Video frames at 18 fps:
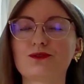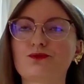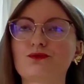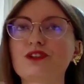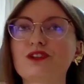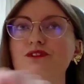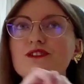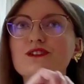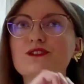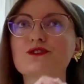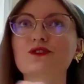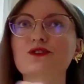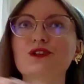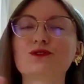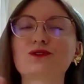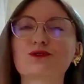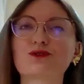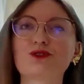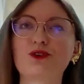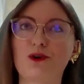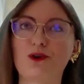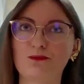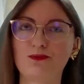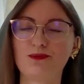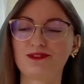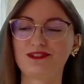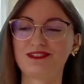very strict
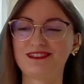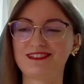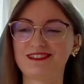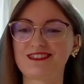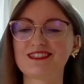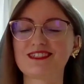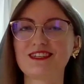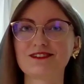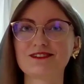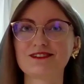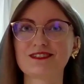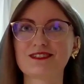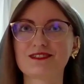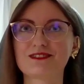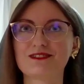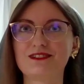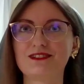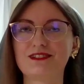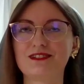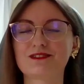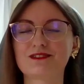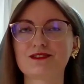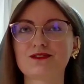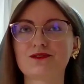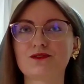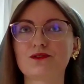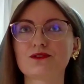job skills, and
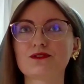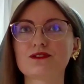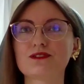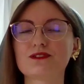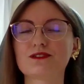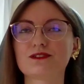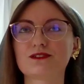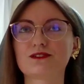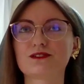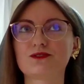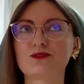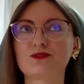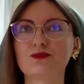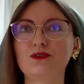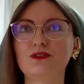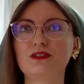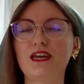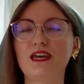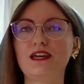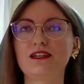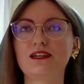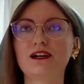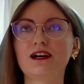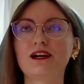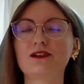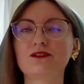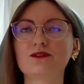not doing any
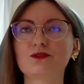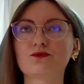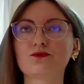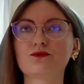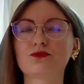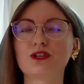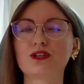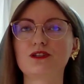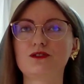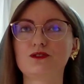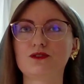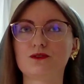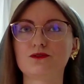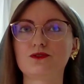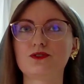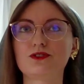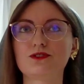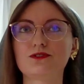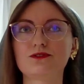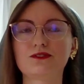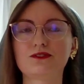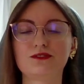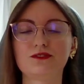kind of research?